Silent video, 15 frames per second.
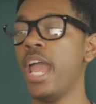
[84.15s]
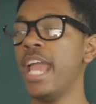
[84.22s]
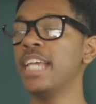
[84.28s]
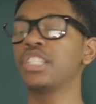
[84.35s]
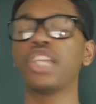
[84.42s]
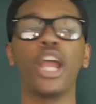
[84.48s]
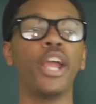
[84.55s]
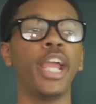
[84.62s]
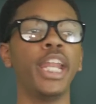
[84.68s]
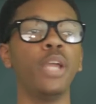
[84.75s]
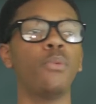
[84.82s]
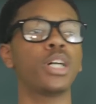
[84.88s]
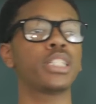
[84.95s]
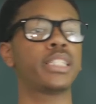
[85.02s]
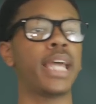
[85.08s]
Is there
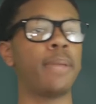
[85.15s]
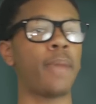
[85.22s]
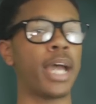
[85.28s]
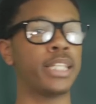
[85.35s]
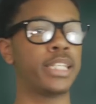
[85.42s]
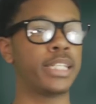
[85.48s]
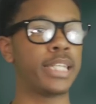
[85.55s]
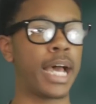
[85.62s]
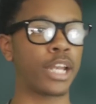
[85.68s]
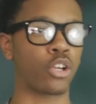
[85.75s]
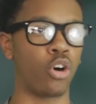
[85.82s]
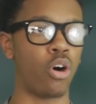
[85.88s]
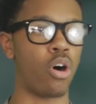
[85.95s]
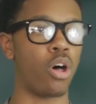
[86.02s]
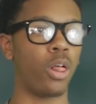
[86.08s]
anyone's name I did not
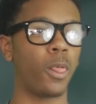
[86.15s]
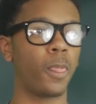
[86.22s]
call?